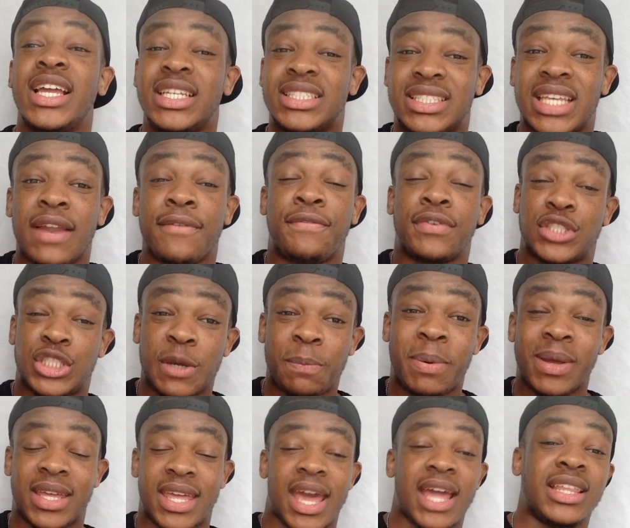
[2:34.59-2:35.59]
sent for Chip
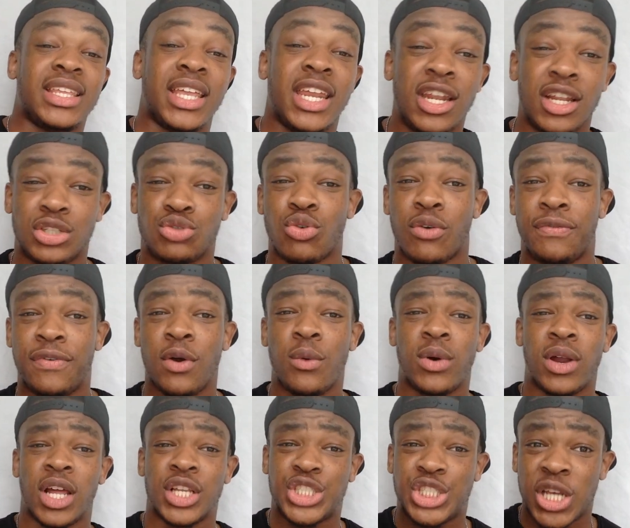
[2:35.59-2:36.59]
again? Did he just reveal
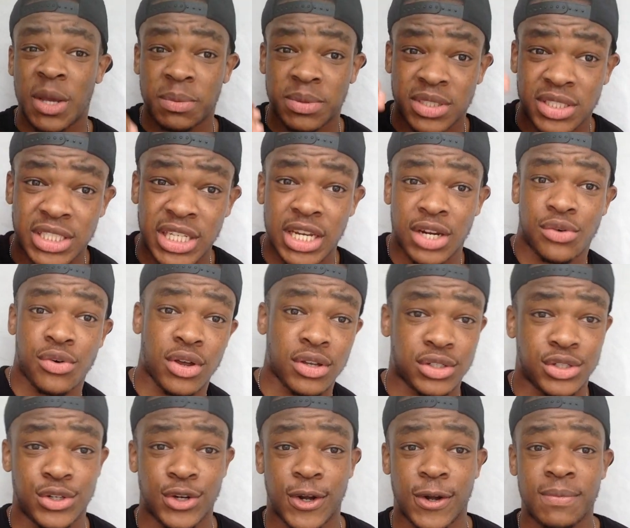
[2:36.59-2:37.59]
one of Chip's
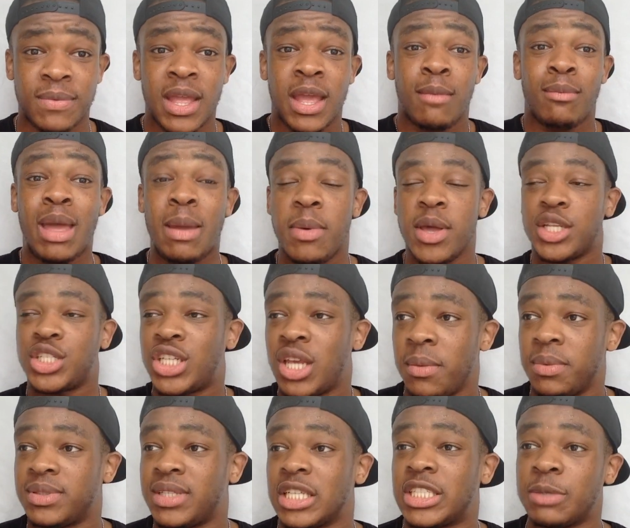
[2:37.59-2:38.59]
secrets, you know? Maybe
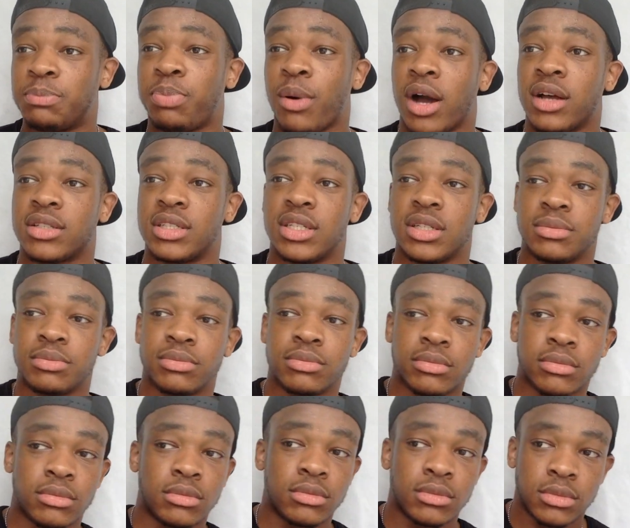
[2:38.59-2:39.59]
Chip said to Bugzy,
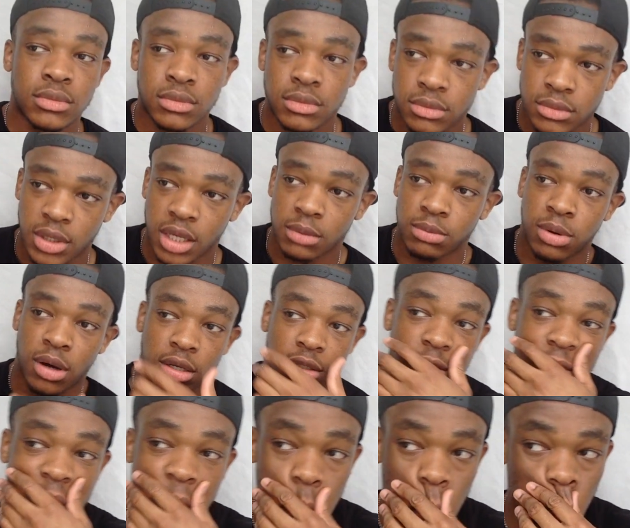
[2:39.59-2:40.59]
hey
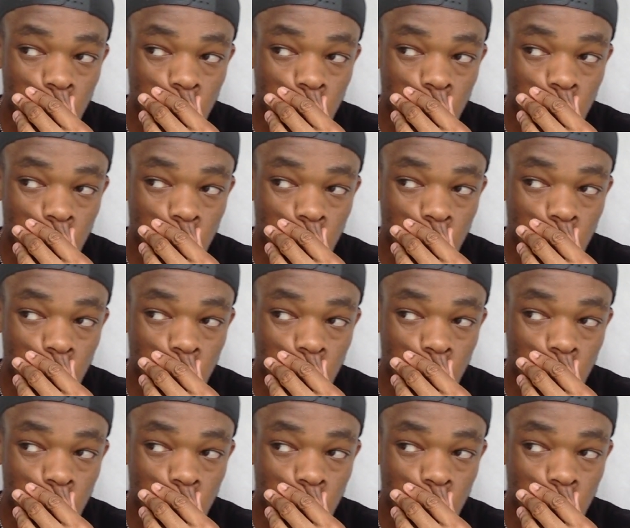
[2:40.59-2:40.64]
Bugzy,